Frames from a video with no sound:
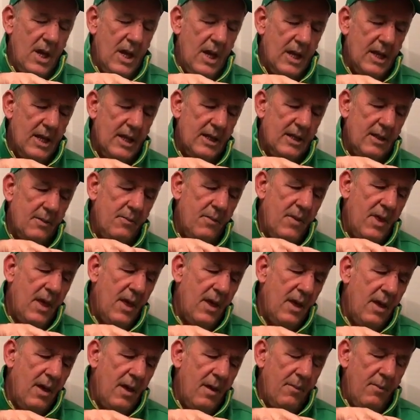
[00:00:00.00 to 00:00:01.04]
I like them.
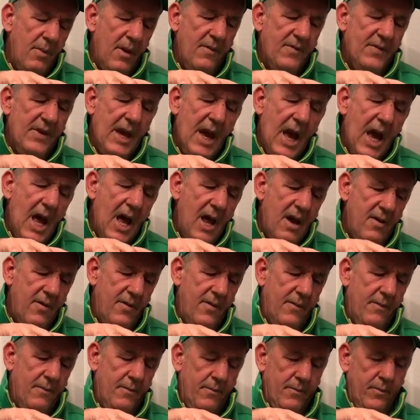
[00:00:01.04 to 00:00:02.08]
But if you are
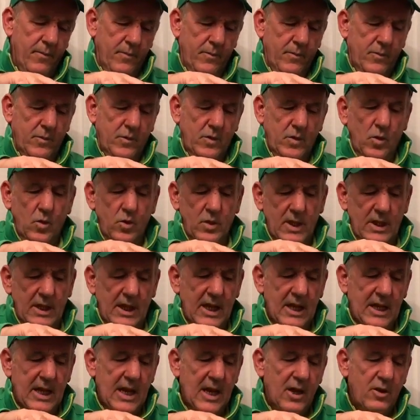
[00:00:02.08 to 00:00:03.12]
going to
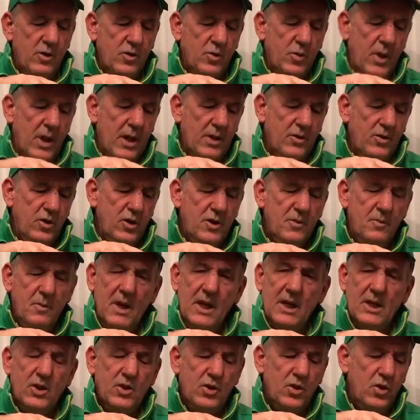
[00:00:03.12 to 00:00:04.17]
get it elsewhere, just
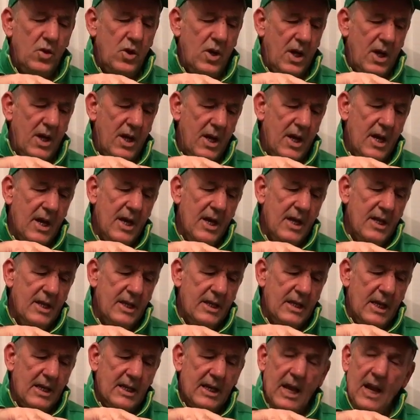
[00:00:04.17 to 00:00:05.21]
make sure that
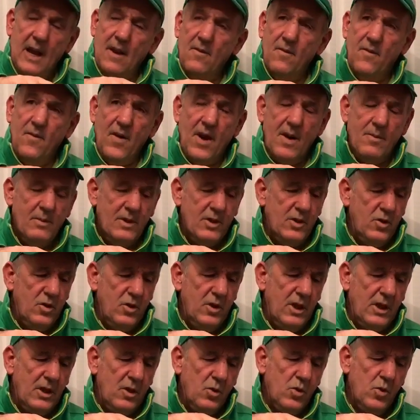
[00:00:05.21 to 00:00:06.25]
you're getting
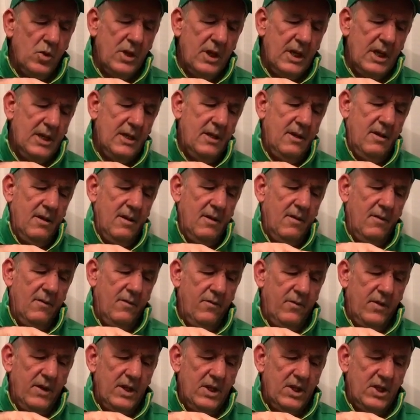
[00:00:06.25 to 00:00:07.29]
pharmaceutical grade
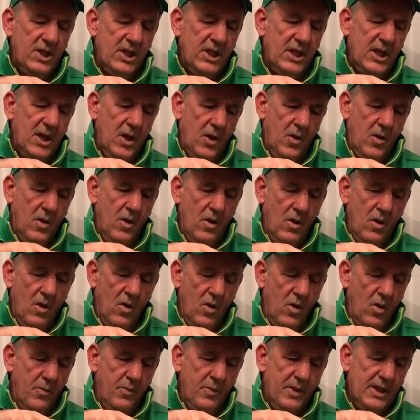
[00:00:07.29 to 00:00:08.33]
VG
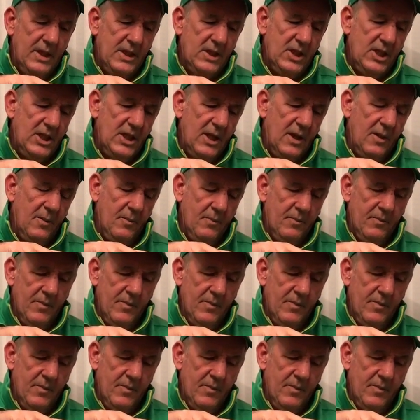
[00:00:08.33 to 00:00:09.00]
or PG.